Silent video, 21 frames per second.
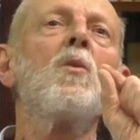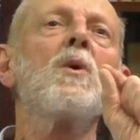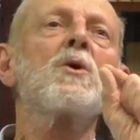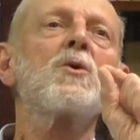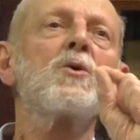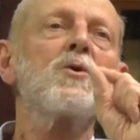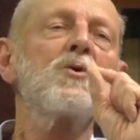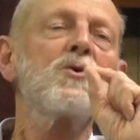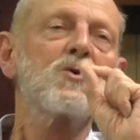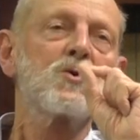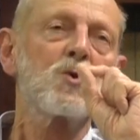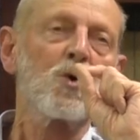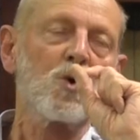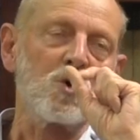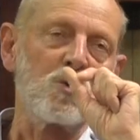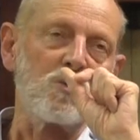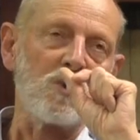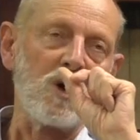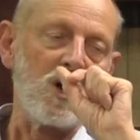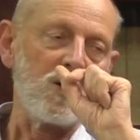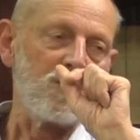we couldn't
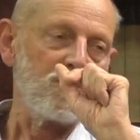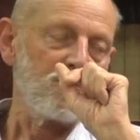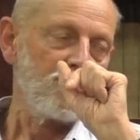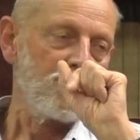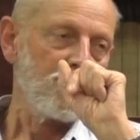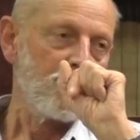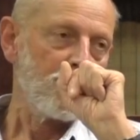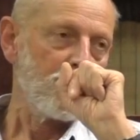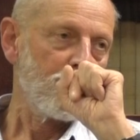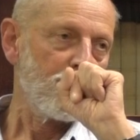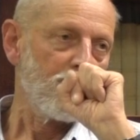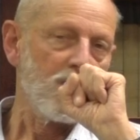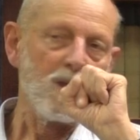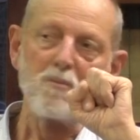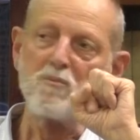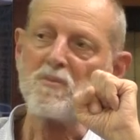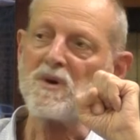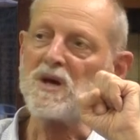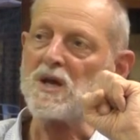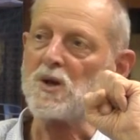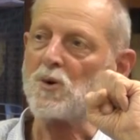talk about
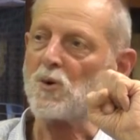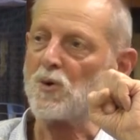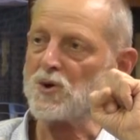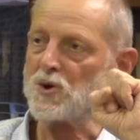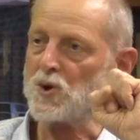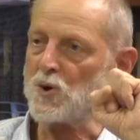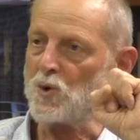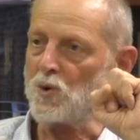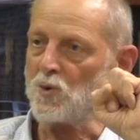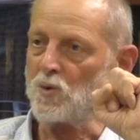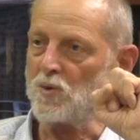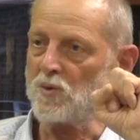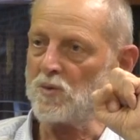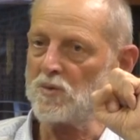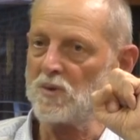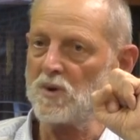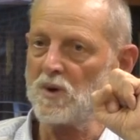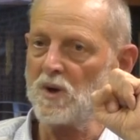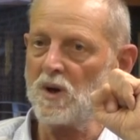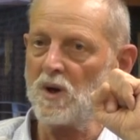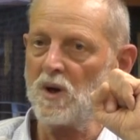me or you.
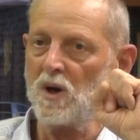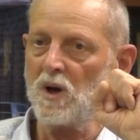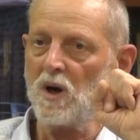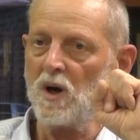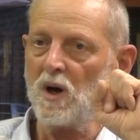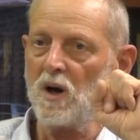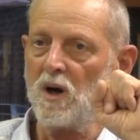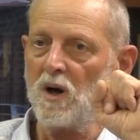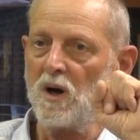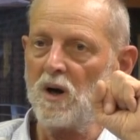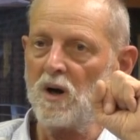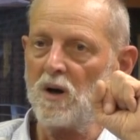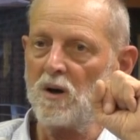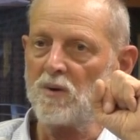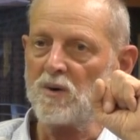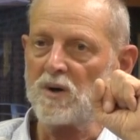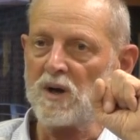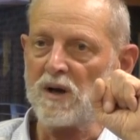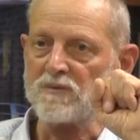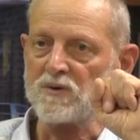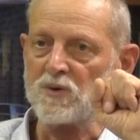
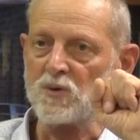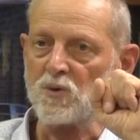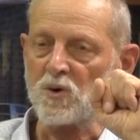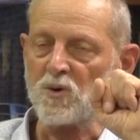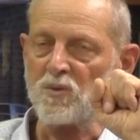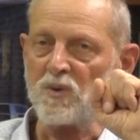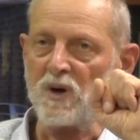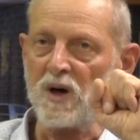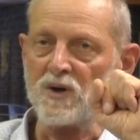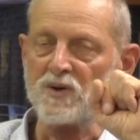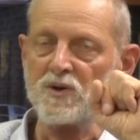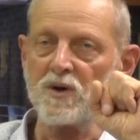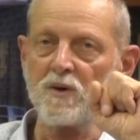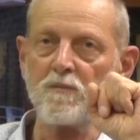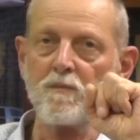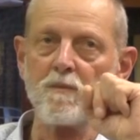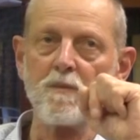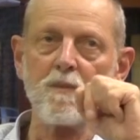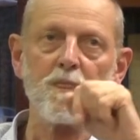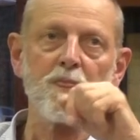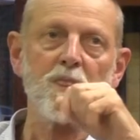We'd have to talk about
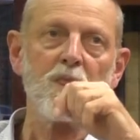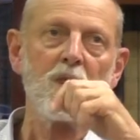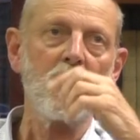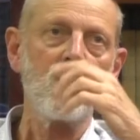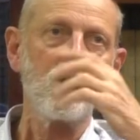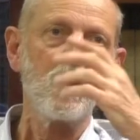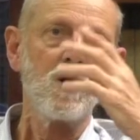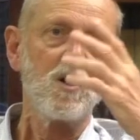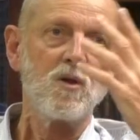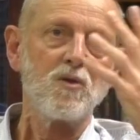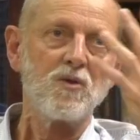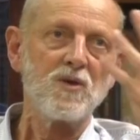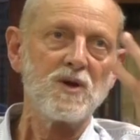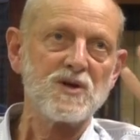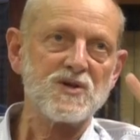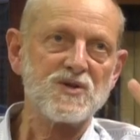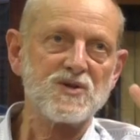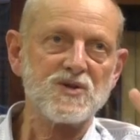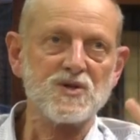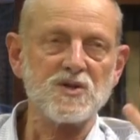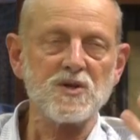
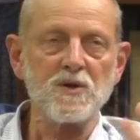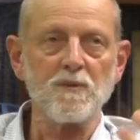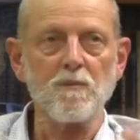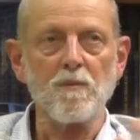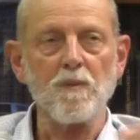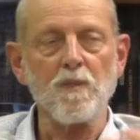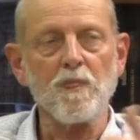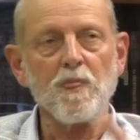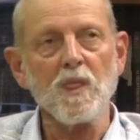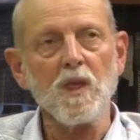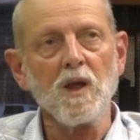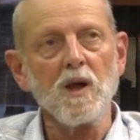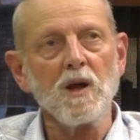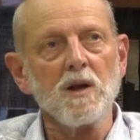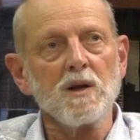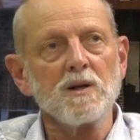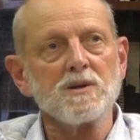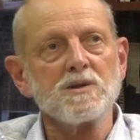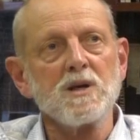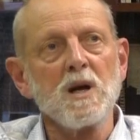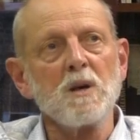this
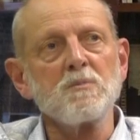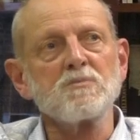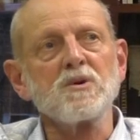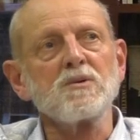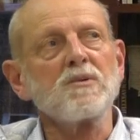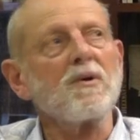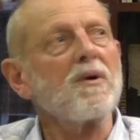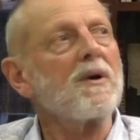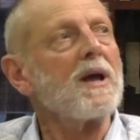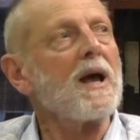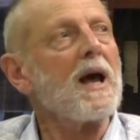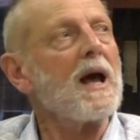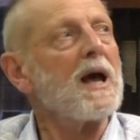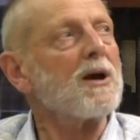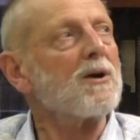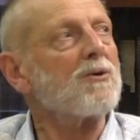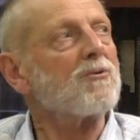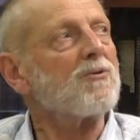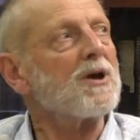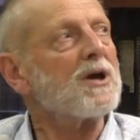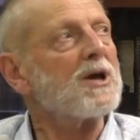temporary
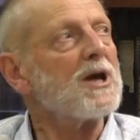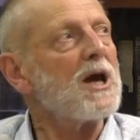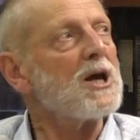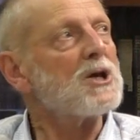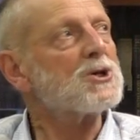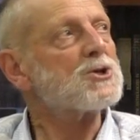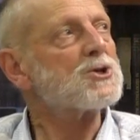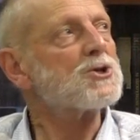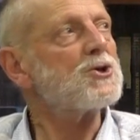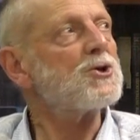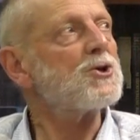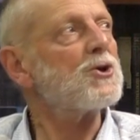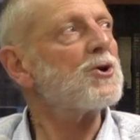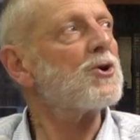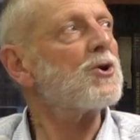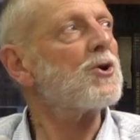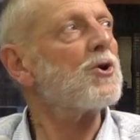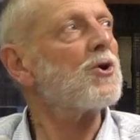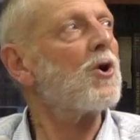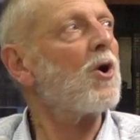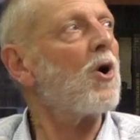
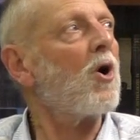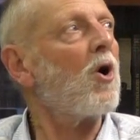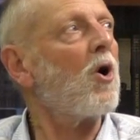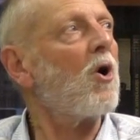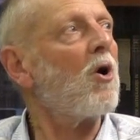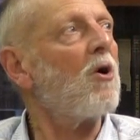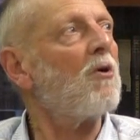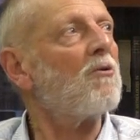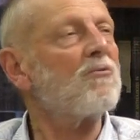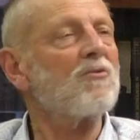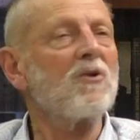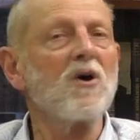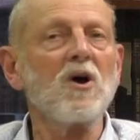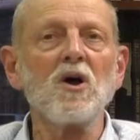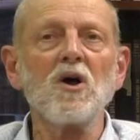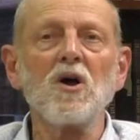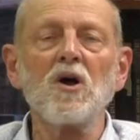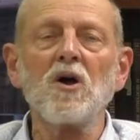aggregation of